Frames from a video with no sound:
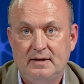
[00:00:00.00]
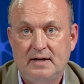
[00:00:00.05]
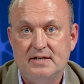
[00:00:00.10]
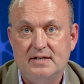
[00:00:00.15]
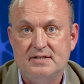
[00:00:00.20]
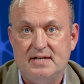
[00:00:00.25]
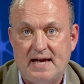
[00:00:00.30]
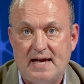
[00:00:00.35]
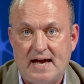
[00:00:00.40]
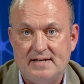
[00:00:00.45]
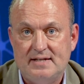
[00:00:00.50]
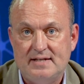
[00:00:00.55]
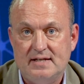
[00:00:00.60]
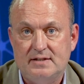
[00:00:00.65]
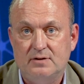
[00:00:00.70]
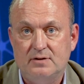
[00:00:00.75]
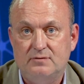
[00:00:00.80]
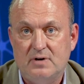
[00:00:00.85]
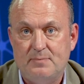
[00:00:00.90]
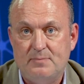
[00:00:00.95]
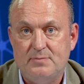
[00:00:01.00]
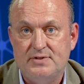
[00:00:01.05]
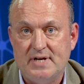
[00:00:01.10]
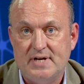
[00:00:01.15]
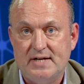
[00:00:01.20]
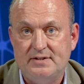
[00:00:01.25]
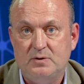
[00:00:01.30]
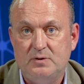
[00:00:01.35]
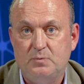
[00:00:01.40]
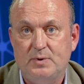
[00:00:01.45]
the assets are
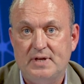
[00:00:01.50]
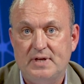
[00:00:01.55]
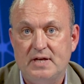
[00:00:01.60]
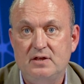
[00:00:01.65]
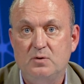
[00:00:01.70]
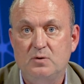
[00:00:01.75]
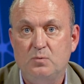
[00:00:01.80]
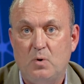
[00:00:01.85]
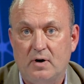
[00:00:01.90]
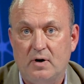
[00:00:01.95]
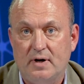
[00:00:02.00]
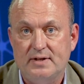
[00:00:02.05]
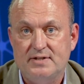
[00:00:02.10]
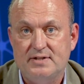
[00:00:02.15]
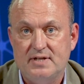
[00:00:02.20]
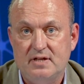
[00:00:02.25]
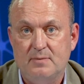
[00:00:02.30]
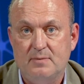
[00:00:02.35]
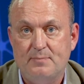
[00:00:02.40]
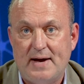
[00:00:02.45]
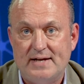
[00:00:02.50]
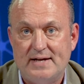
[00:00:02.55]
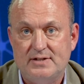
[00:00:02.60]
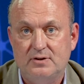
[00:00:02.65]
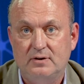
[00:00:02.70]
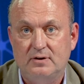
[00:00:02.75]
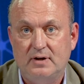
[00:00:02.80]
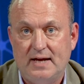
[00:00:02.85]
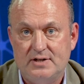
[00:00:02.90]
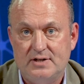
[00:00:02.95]
represented within the wallets in the Baton
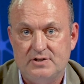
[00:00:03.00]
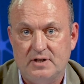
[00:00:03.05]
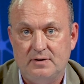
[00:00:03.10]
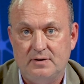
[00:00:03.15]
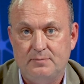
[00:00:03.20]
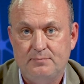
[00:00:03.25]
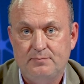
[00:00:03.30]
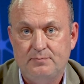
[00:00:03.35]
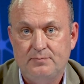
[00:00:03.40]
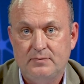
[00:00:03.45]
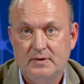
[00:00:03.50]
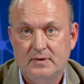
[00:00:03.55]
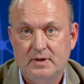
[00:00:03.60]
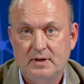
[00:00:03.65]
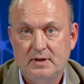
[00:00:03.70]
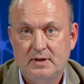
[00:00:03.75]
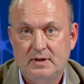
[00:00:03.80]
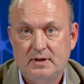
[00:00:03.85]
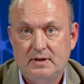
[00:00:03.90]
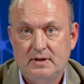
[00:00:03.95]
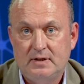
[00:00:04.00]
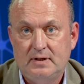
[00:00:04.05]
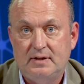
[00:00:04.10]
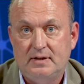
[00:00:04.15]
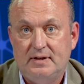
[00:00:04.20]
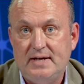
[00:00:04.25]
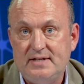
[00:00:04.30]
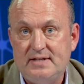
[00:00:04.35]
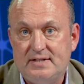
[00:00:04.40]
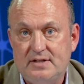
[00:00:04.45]
ledger.
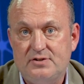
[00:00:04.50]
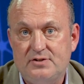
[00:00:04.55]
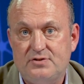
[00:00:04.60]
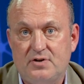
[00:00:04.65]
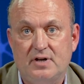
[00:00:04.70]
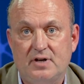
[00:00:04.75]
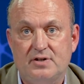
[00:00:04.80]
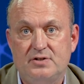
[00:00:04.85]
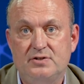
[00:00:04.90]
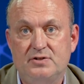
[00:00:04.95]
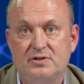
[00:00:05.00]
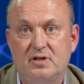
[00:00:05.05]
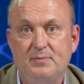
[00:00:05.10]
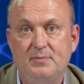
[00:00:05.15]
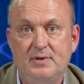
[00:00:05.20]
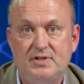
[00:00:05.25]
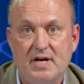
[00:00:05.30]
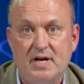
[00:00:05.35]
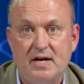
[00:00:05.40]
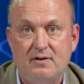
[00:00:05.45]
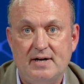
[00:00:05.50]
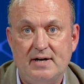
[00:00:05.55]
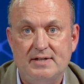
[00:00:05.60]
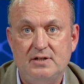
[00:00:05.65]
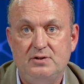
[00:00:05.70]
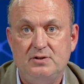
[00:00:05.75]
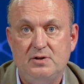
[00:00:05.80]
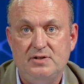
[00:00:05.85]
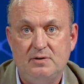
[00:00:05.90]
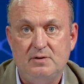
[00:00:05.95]
These instructions can be
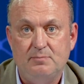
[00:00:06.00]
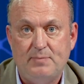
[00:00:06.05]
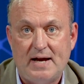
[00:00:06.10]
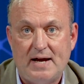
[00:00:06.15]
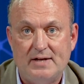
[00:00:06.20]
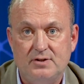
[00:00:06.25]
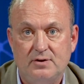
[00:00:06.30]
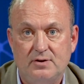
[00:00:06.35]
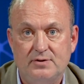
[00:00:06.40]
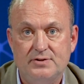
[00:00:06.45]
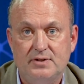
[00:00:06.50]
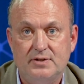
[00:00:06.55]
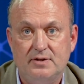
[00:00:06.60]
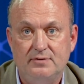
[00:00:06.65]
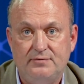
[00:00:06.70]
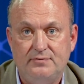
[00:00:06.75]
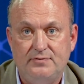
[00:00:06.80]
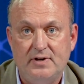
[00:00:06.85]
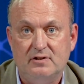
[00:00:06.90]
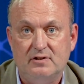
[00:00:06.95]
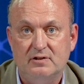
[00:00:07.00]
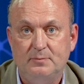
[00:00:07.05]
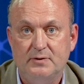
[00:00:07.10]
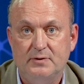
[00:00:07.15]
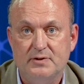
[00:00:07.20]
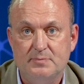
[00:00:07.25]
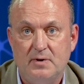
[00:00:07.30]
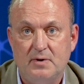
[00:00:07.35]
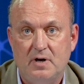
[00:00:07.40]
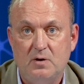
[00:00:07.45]
generated using Baton's configurable
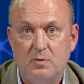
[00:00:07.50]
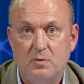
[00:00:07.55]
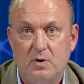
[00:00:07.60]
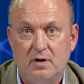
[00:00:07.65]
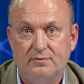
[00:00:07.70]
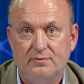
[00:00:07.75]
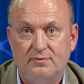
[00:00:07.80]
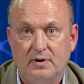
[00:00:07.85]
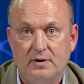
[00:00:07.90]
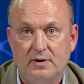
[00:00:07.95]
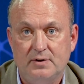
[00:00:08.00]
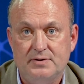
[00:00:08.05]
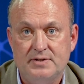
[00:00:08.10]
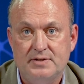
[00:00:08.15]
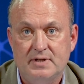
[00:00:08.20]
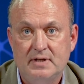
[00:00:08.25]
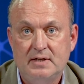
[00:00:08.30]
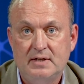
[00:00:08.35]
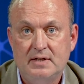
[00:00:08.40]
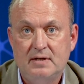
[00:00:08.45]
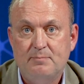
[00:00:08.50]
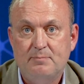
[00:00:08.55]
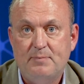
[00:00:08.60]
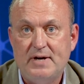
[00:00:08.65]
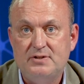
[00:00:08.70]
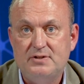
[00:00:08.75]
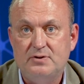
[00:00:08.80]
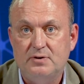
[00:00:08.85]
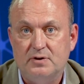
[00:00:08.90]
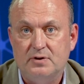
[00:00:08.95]
smart workflows
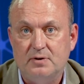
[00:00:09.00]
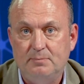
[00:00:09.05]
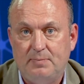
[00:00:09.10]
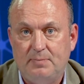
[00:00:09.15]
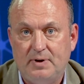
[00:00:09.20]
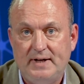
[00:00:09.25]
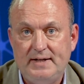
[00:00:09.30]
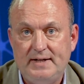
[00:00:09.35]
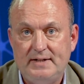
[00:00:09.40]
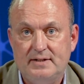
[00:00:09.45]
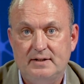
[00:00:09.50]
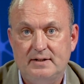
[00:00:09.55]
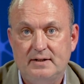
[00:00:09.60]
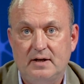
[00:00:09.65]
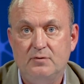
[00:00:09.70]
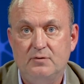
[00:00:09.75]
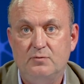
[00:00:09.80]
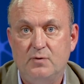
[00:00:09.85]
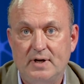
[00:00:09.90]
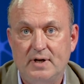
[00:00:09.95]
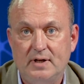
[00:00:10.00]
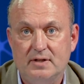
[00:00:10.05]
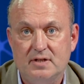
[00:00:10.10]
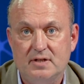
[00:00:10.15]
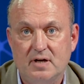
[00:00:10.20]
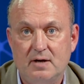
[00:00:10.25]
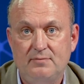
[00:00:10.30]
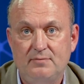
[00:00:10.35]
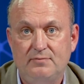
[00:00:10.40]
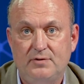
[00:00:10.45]
based on a complete and
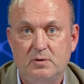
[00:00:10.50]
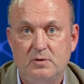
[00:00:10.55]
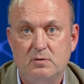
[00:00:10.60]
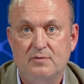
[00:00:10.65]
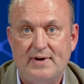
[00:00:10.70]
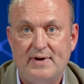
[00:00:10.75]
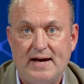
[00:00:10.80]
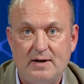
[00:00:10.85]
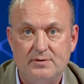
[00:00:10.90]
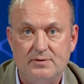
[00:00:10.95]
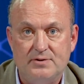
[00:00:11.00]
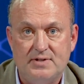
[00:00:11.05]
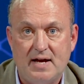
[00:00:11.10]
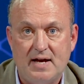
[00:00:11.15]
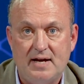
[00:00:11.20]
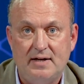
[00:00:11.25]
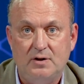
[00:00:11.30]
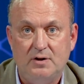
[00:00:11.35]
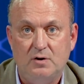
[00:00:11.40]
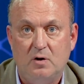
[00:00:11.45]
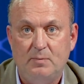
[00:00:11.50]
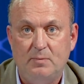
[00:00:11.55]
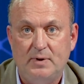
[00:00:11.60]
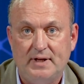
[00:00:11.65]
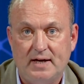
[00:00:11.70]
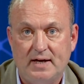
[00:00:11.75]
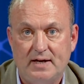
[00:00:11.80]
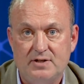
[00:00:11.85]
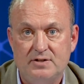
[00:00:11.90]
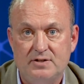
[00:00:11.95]
real-time view of outstanding
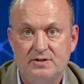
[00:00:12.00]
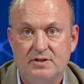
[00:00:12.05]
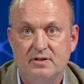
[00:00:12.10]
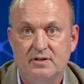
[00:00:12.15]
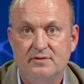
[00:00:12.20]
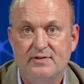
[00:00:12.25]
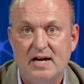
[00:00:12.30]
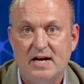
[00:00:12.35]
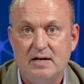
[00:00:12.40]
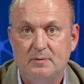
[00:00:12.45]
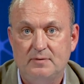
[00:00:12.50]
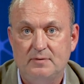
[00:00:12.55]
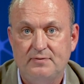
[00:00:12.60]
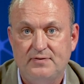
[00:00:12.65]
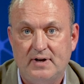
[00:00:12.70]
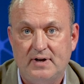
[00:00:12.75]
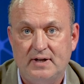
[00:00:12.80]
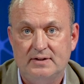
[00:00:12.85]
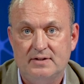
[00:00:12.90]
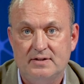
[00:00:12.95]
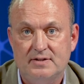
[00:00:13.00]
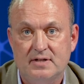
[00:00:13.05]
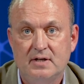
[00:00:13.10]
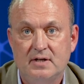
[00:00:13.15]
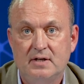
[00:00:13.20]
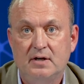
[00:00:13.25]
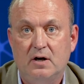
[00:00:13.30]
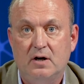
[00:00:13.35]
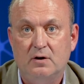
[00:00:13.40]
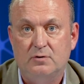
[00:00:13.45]
obligations and available funds
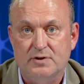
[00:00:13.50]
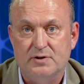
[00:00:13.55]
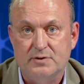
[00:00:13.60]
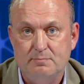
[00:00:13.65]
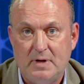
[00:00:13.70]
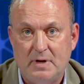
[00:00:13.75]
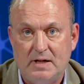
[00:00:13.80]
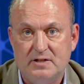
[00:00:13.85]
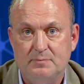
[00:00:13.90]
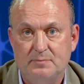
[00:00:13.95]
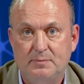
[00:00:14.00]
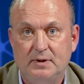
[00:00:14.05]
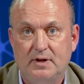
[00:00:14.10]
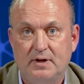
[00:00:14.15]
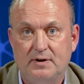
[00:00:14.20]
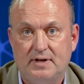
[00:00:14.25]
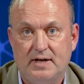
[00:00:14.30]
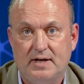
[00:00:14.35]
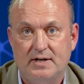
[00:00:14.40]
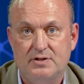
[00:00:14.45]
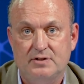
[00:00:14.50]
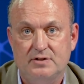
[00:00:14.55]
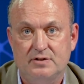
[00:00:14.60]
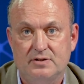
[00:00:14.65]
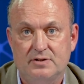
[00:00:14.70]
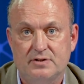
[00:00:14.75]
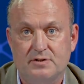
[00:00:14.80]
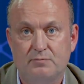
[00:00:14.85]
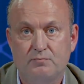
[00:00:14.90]
across multiple locations.